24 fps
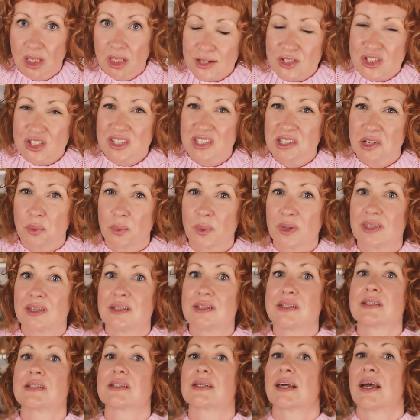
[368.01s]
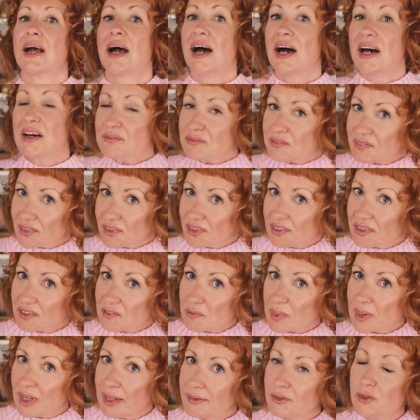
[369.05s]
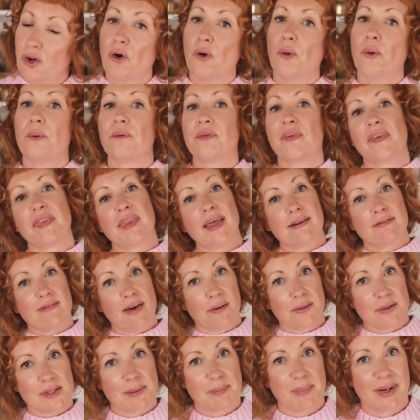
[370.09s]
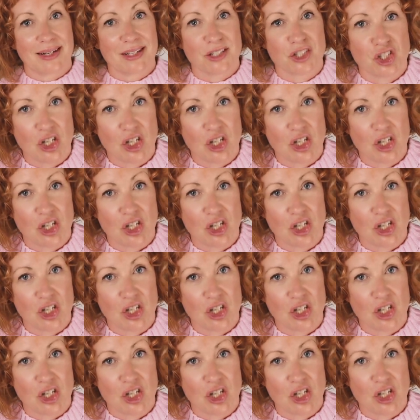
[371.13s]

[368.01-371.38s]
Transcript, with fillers: and just deal with the discomfort of being told that they found somebody